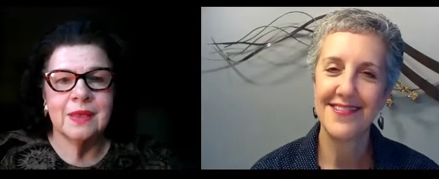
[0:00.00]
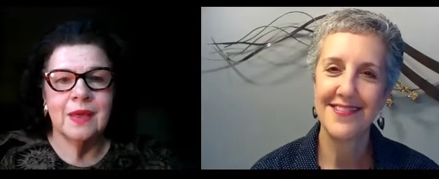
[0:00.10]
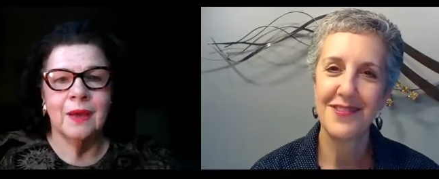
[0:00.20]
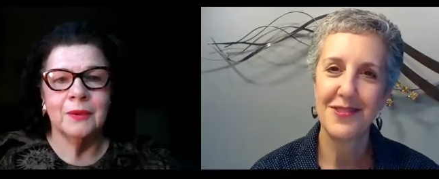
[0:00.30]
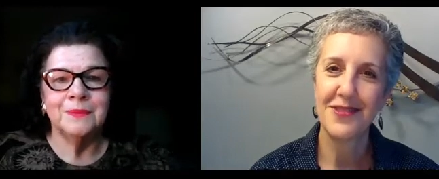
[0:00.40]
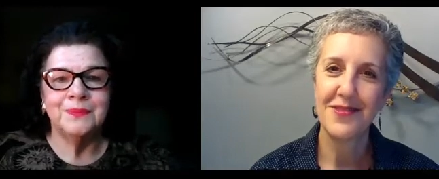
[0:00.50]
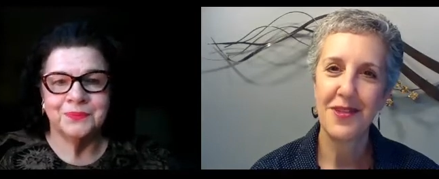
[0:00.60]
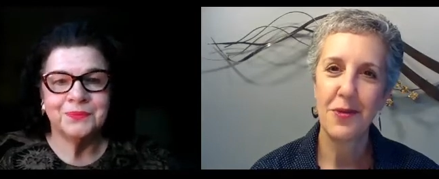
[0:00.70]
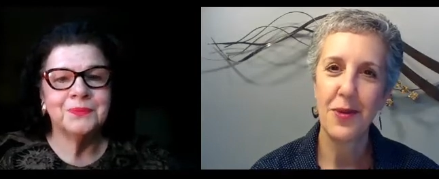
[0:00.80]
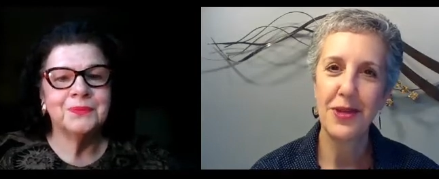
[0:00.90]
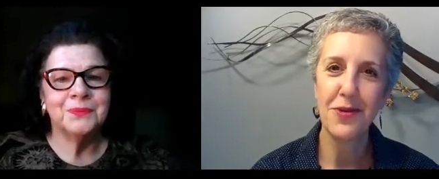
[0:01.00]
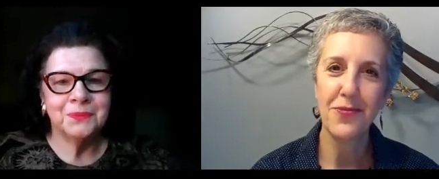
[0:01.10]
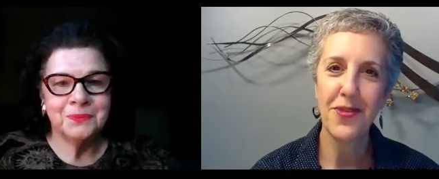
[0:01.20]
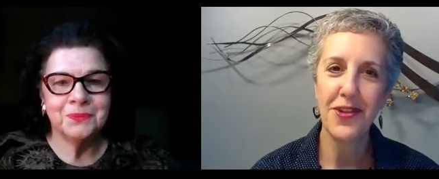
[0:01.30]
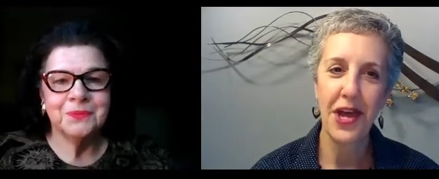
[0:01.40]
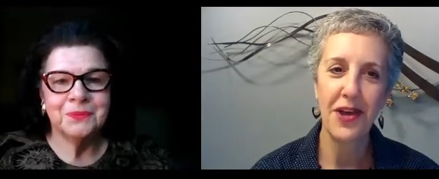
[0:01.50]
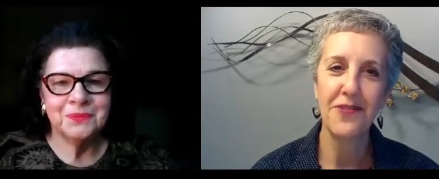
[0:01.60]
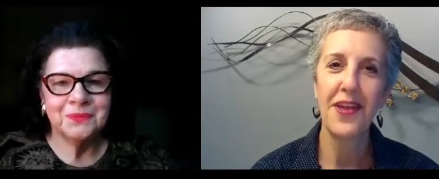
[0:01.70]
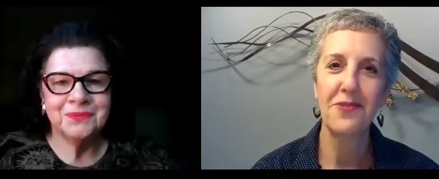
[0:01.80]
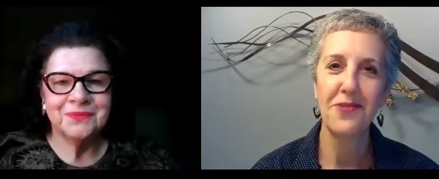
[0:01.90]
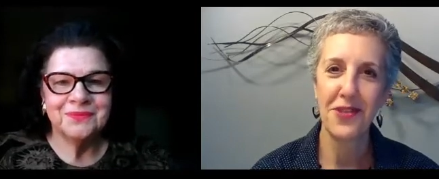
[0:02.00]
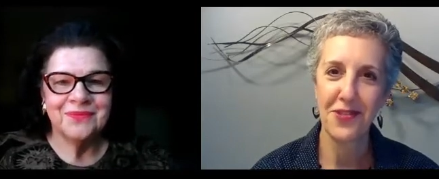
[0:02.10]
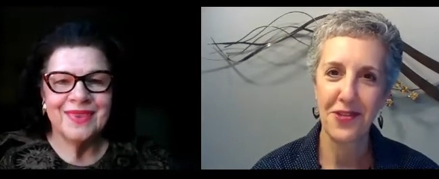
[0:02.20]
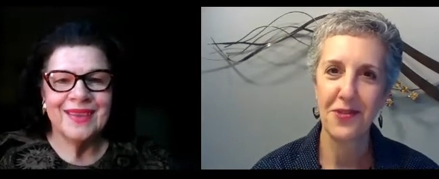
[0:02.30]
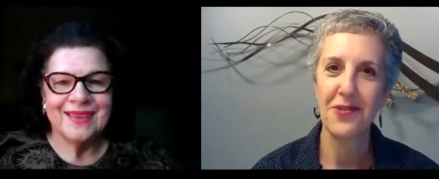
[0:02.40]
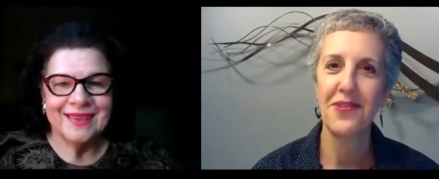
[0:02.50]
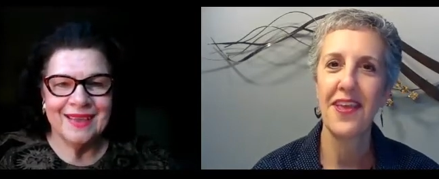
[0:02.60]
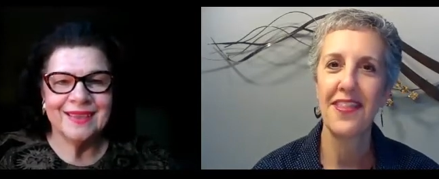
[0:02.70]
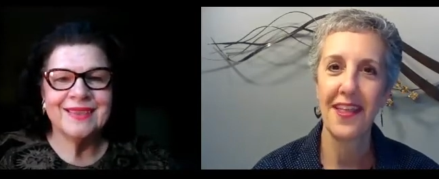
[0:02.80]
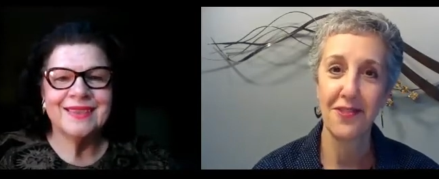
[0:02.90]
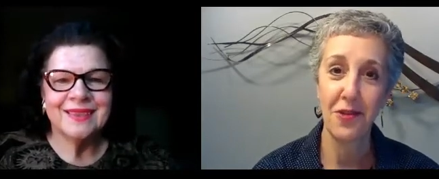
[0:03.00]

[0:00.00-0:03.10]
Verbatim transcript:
Speaker 1: So we do it for the love and for the students, and yeah. that's